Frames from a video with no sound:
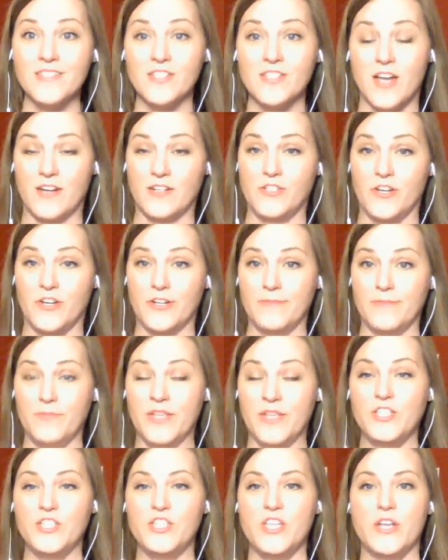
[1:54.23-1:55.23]
doctor
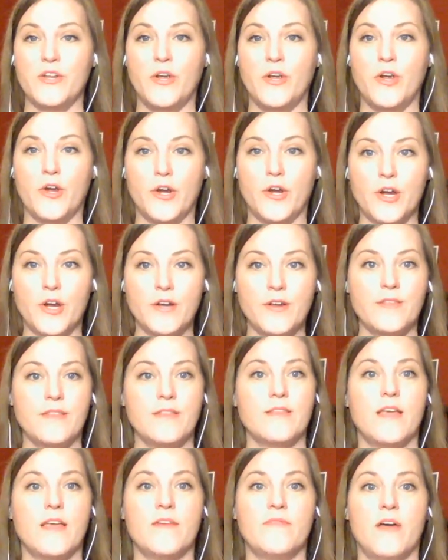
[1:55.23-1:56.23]
and she had heard
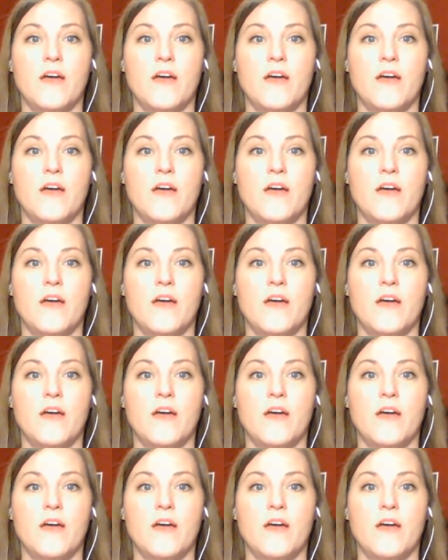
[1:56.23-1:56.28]
of,